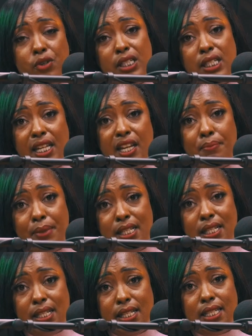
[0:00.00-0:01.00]
real estate
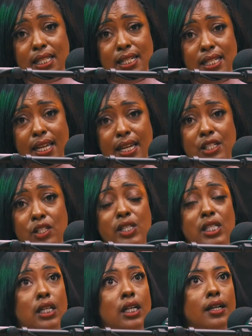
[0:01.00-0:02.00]
business today. So
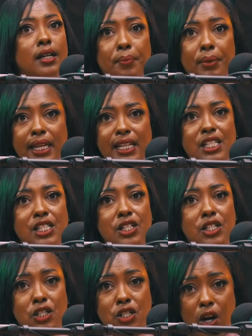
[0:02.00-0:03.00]
it's a good place to
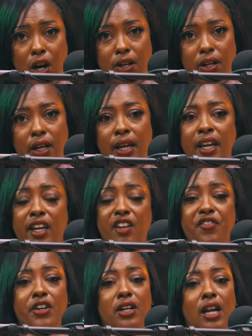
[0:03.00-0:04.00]
start
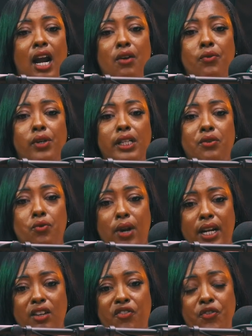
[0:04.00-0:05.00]
if you're not really
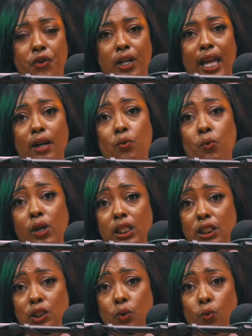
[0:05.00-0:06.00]
ready for like
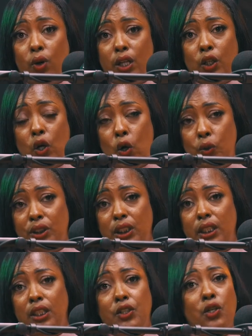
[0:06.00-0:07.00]
one to one
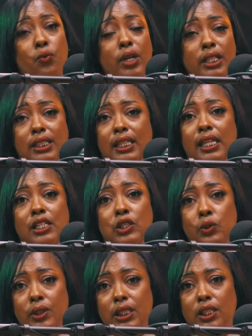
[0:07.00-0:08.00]
coaching and you're ready to get
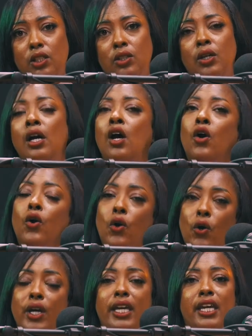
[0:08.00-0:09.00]
into a deal.
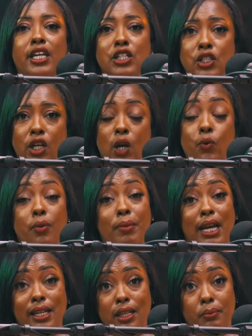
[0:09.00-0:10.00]
Go ahead and start with
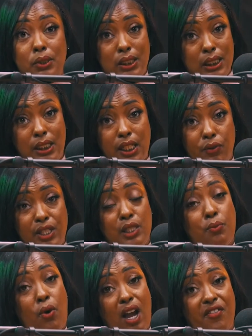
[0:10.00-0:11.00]
my ebook series,
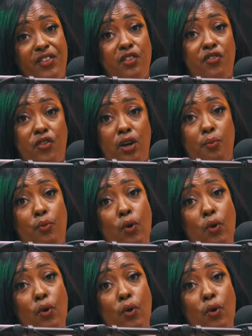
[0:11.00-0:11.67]
Profit from